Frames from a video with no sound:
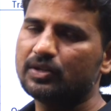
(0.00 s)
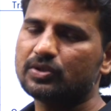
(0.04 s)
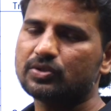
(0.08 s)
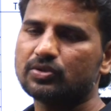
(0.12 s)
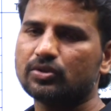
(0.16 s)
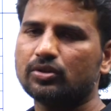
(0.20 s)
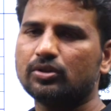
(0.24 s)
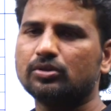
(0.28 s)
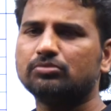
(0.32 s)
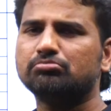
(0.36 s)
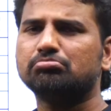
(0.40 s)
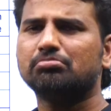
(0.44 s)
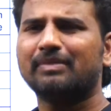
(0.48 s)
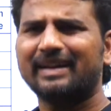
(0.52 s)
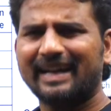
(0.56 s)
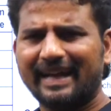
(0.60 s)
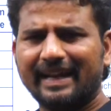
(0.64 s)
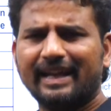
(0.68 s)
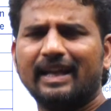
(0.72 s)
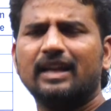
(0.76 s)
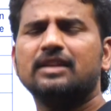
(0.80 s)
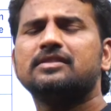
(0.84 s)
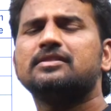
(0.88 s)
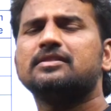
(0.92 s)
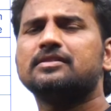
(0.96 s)
So my
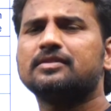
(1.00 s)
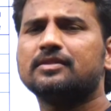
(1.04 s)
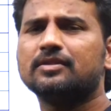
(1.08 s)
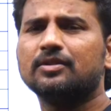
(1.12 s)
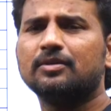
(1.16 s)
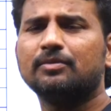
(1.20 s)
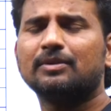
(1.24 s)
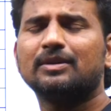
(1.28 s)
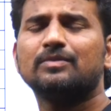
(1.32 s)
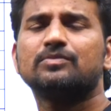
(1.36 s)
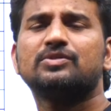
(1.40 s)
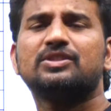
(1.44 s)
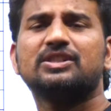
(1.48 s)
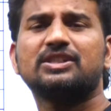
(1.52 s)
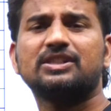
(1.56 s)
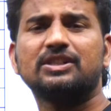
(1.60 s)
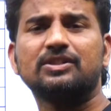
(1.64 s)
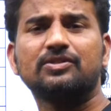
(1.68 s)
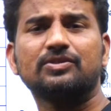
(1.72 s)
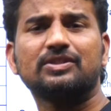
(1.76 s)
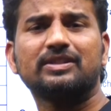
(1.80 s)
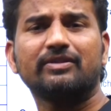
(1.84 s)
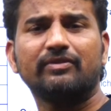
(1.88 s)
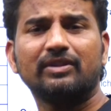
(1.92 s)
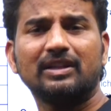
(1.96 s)
analysis lo manam 60
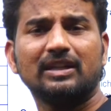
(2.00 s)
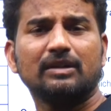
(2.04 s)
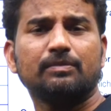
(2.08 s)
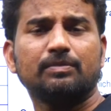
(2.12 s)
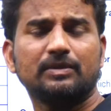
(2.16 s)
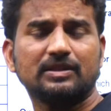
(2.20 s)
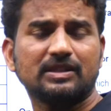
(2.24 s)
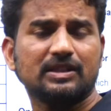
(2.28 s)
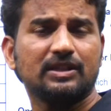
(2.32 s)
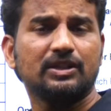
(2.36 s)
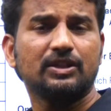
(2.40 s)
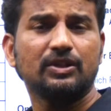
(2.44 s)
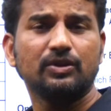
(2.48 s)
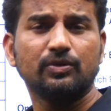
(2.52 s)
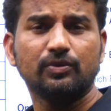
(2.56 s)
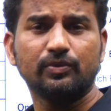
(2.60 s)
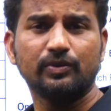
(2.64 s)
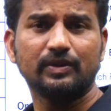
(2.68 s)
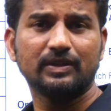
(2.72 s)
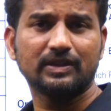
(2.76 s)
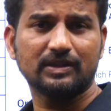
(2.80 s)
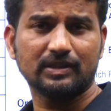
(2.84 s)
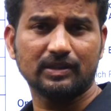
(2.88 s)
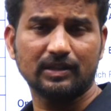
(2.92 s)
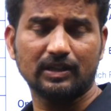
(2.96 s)
to 70% new
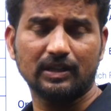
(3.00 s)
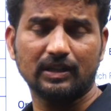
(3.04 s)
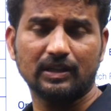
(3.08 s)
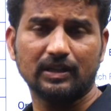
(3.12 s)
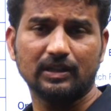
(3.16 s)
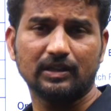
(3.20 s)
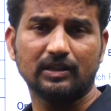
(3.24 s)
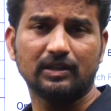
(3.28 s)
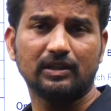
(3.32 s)
years ni